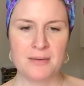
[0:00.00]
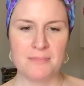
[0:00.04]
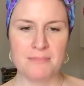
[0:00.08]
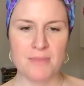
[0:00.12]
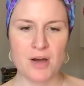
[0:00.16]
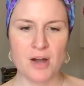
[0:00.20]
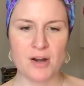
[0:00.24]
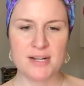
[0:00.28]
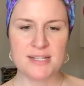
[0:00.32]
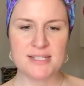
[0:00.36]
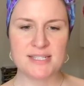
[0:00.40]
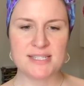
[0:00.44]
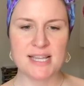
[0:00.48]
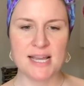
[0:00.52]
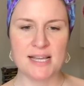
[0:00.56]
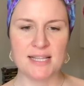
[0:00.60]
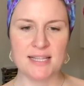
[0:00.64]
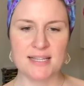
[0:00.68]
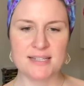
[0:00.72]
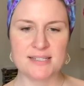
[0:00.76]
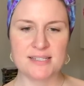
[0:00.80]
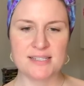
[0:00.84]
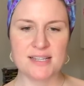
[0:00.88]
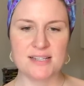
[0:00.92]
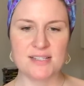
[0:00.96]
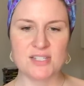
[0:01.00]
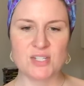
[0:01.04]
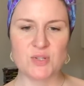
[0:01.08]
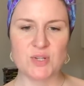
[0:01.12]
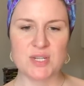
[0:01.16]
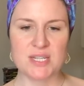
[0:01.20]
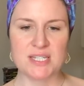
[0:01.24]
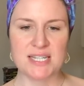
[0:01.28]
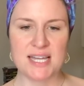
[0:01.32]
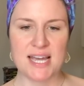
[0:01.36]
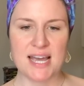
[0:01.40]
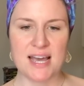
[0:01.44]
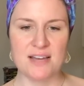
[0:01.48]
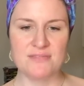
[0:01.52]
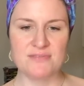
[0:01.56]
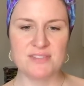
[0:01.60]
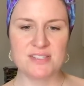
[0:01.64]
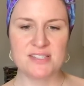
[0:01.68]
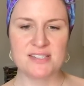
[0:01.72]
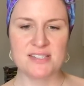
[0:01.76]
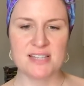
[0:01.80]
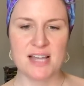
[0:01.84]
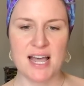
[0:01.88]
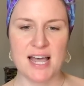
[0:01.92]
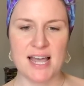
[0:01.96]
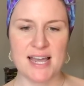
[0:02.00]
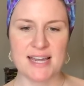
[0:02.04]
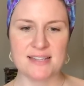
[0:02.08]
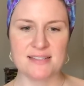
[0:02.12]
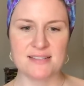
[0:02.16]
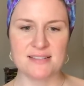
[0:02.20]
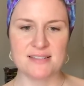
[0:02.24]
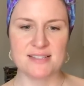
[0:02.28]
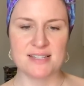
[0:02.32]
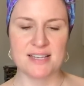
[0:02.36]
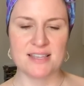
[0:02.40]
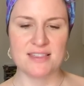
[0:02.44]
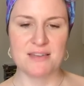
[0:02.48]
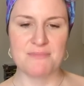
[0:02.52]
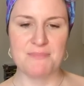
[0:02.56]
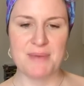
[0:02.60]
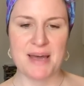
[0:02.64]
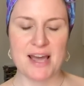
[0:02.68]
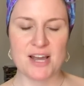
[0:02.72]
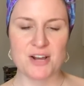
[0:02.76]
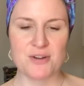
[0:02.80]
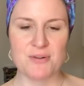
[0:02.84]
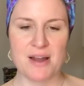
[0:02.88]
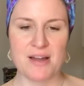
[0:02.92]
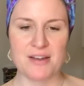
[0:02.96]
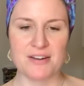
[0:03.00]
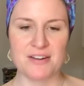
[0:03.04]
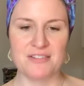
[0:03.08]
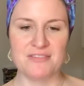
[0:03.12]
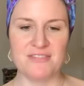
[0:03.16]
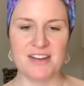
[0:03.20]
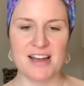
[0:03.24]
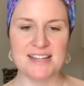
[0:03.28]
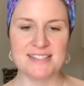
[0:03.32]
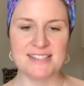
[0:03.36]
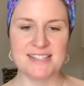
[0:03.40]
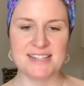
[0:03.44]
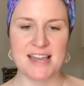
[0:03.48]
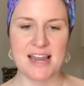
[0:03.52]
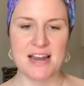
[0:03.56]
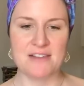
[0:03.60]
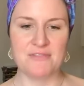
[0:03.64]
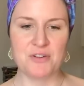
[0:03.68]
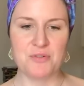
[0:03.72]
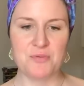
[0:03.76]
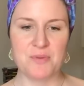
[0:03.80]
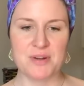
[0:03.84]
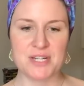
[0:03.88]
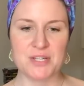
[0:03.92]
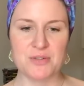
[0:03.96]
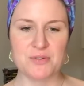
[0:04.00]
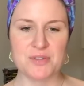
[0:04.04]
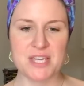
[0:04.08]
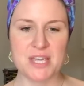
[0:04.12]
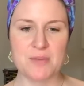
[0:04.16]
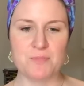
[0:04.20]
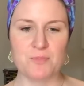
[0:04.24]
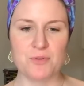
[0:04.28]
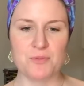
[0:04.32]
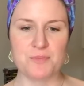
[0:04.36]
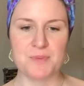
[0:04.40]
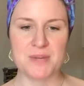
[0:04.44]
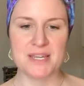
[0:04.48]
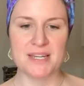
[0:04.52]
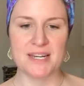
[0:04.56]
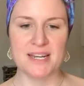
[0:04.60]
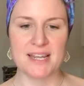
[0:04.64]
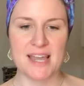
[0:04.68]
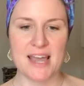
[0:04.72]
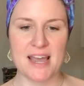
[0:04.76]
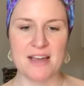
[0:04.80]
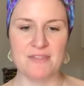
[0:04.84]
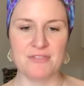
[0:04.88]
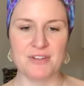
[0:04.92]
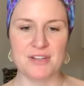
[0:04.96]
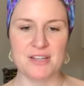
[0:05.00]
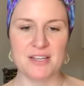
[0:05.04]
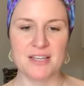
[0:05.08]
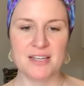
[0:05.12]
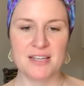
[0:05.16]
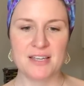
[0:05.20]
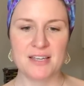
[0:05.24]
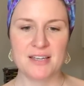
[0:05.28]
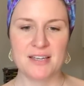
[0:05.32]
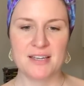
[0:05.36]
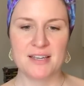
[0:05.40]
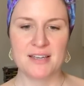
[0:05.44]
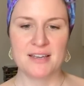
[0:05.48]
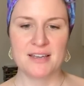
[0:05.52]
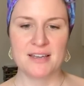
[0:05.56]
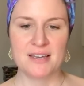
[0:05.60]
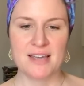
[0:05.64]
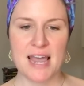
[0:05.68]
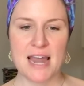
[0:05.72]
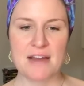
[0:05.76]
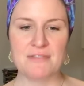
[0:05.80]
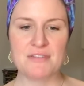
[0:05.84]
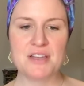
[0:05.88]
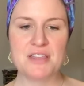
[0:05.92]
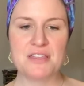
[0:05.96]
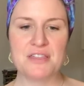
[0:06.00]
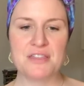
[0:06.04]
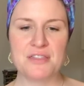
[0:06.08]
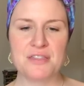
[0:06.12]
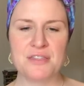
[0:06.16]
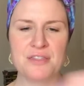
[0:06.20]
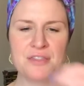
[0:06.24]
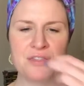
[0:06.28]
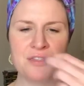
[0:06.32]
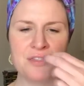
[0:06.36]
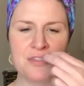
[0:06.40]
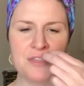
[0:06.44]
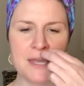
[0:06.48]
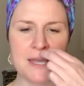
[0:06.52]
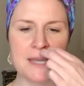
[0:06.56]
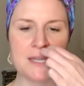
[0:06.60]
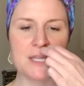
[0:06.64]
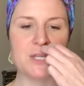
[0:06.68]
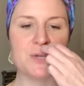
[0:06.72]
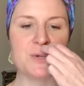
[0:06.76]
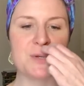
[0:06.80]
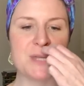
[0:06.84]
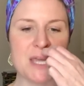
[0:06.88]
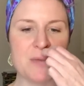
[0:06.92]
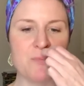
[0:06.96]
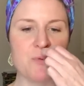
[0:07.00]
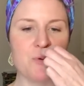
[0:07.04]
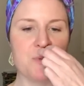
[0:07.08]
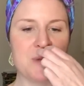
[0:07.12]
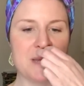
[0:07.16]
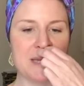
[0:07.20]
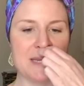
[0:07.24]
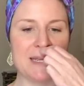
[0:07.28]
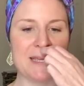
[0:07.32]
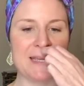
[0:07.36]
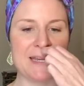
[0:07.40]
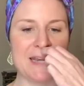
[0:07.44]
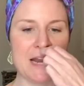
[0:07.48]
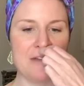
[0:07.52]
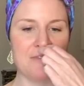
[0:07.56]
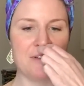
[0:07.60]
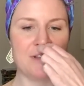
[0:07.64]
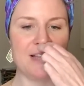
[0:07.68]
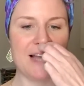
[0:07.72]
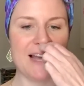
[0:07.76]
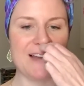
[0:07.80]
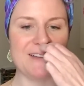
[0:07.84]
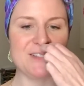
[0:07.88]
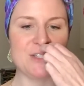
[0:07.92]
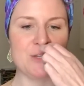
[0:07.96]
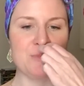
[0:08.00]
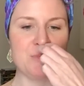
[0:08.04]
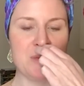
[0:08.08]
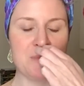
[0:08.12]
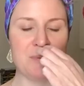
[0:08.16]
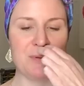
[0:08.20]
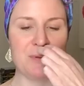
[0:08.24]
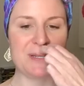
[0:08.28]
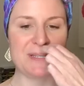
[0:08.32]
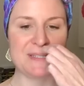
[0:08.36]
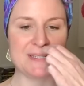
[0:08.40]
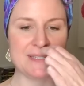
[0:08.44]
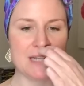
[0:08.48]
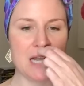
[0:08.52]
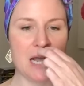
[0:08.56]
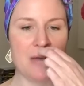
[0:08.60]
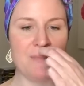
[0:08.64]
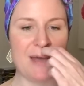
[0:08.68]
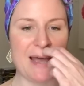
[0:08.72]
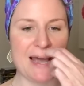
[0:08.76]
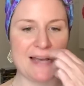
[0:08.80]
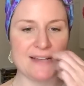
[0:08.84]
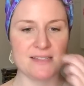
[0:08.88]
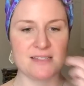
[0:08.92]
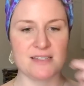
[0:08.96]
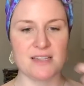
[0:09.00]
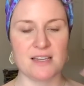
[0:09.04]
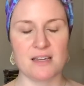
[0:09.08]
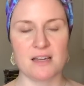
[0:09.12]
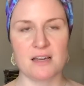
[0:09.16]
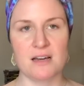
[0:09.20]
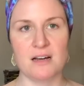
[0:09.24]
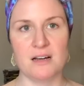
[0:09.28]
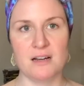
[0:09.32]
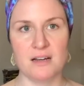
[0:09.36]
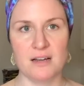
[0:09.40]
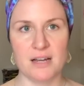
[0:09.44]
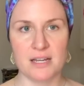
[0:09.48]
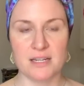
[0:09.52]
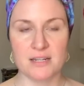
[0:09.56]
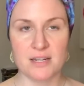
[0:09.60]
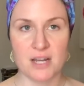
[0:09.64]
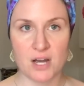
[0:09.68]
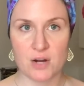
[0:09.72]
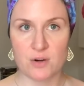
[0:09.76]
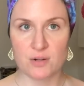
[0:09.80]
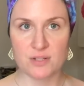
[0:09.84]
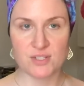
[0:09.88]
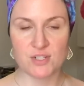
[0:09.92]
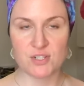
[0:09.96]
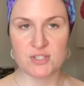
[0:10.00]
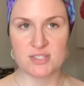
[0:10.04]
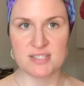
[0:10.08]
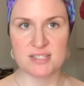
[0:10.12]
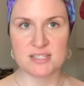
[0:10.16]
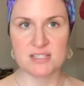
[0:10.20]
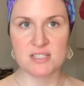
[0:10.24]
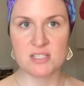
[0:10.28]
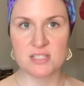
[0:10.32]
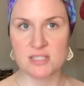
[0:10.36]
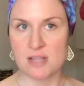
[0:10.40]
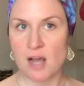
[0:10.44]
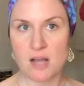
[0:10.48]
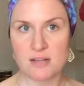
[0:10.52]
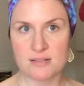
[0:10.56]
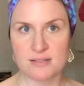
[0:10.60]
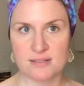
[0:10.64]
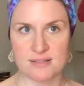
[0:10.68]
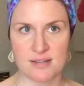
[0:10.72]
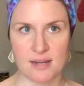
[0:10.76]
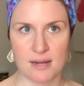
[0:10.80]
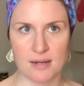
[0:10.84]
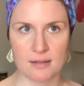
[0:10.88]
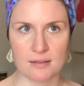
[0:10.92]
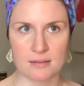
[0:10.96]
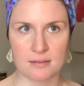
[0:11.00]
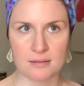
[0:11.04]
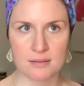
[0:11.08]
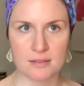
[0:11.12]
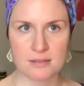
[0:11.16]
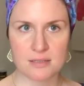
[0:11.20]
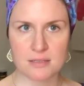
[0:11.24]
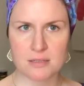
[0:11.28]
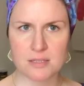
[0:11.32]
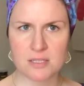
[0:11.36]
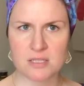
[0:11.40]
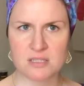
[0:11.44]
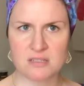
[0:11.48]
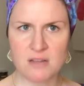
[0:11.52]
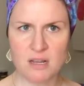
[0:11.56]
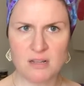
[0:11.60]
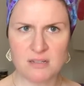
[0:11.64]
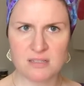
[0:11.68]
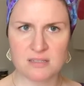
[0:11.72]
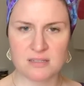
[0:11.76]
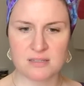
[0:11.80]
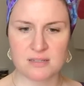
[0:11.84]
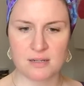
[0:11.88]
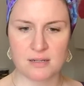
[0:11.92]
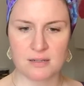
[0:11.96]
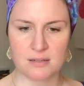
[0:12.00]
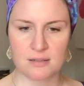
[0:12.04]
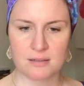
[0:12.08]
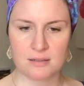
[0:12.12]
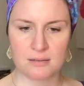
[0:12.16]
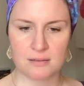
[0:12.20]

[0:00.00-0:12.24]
Maricela says, you need to have signs in the background advising everyone you keep repeating every everything you keep repeating in every lie so people can stop asking. Oh, I know, it's just exhausting. It's exhausting.